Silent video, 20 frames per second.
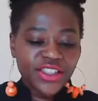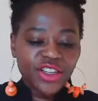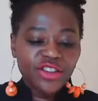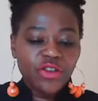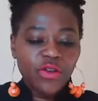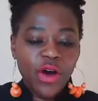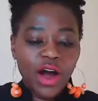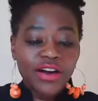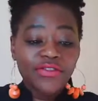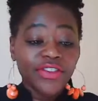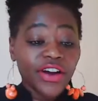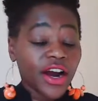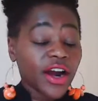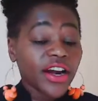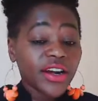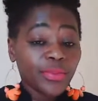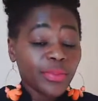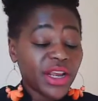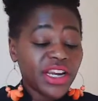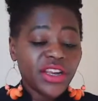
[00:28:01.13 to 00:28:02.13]
I've
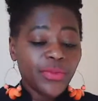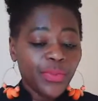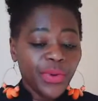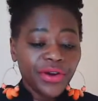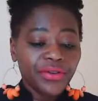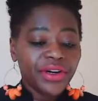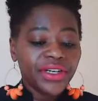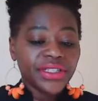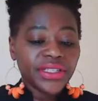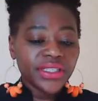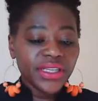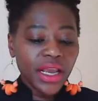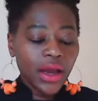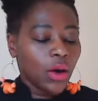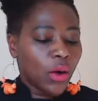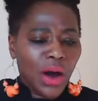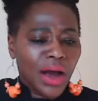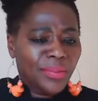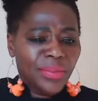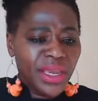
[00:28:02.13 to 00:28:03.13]
heard many parents say,
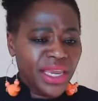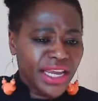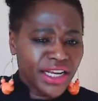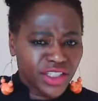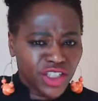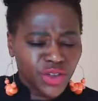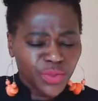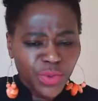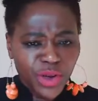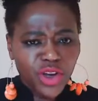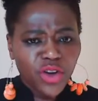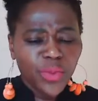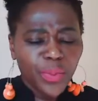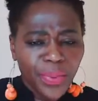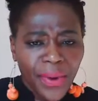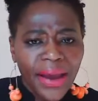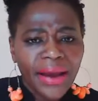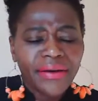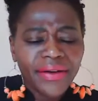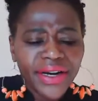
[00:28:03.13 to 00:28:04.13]
oh, I'm here to be your
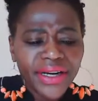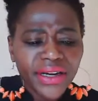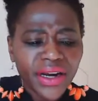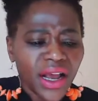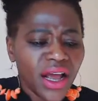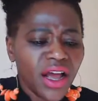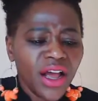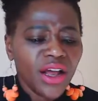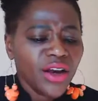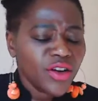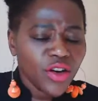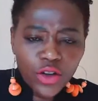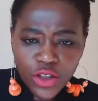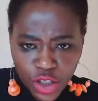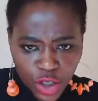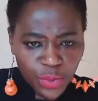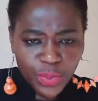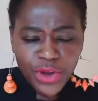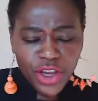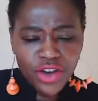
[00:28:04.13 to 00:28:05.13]
parent,
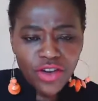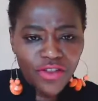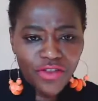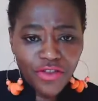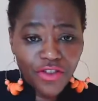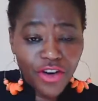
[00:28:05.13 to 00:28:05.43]
not to be your